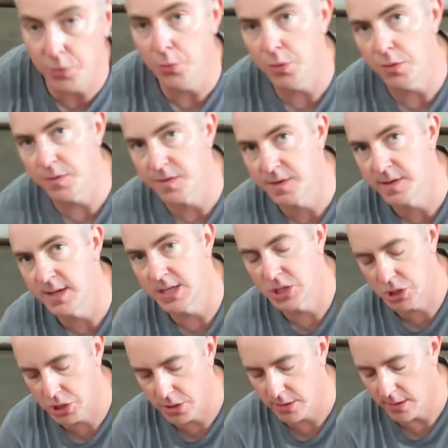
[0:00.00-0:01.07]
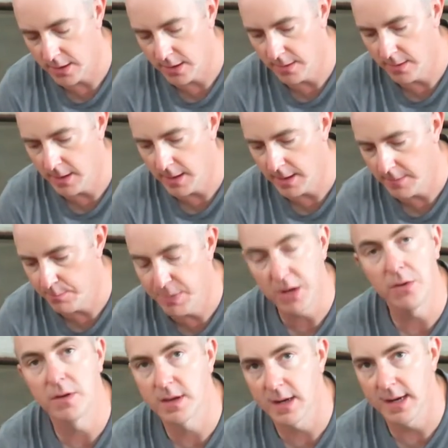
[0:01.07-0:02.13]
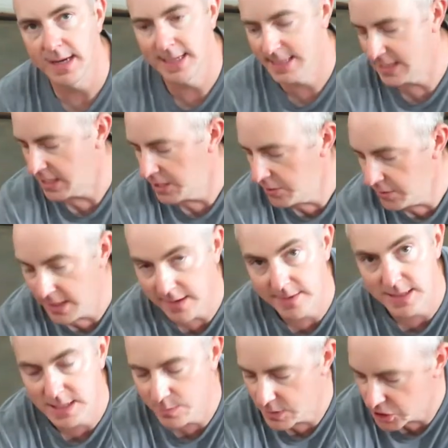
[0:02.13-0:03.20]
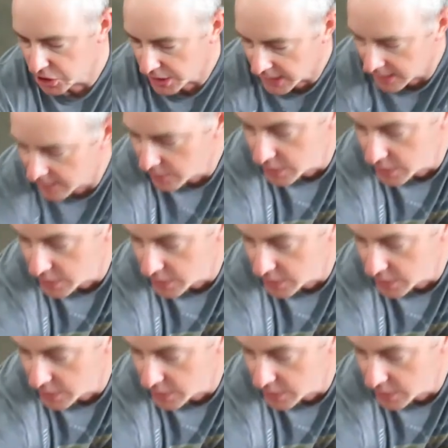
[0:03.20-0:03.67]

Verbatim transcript: two such uh, belt guides underneath this machine.